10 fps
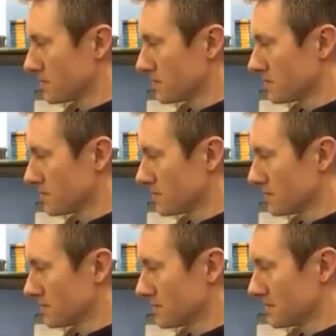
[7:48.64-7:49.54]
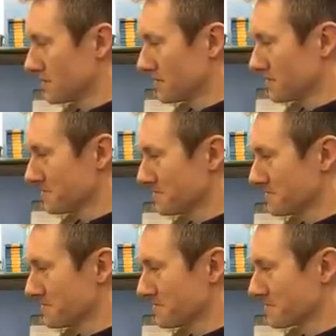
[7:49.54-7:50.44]

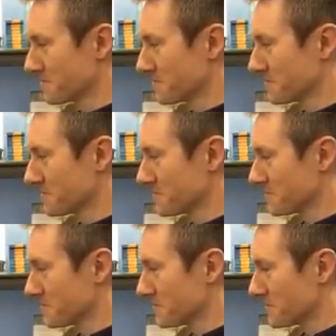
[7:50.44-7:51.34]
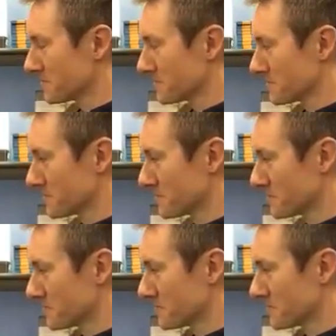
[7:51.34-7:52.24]

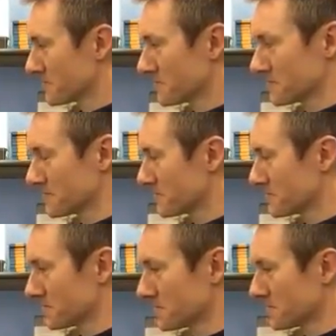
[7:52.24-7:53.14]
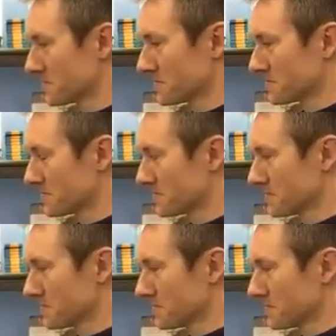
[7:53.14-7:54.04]

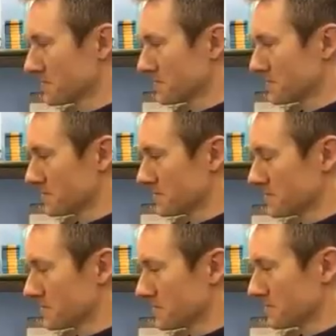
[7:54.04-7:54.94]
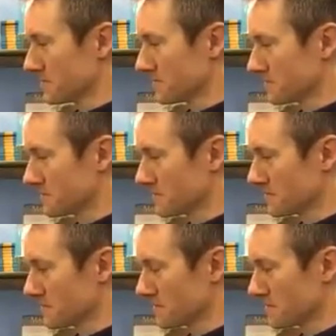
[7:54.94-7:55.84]

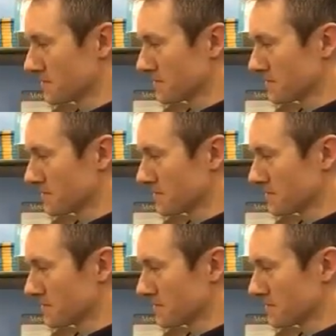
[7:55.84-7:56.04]
(not speaking)